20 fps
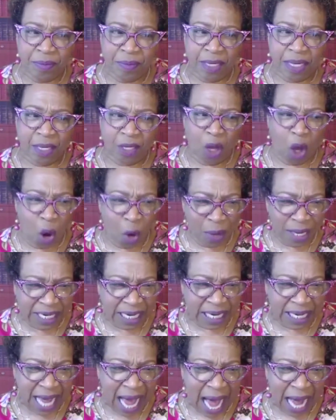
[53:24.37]
Glory to
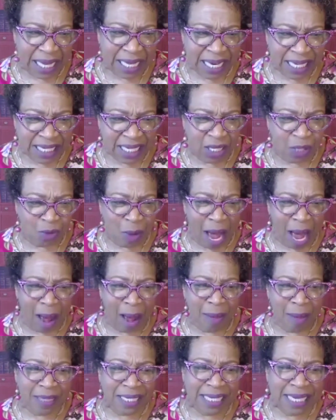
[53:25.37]
God. This is why
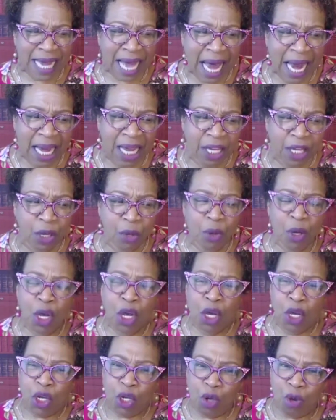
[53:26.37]
I'm telling you,
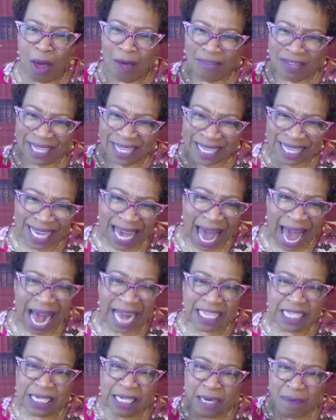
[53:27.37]
you have got
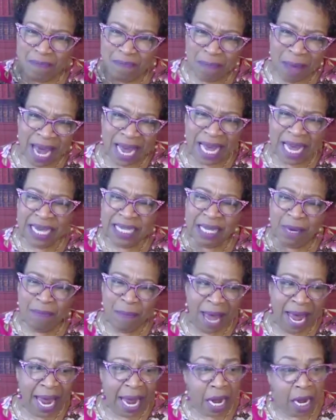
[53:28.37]
to make a
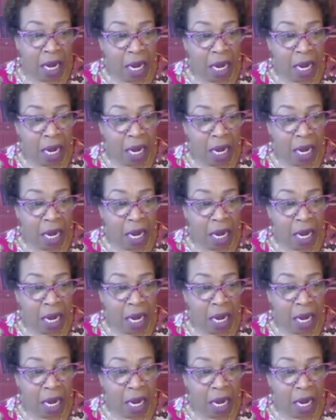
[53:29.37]
demand.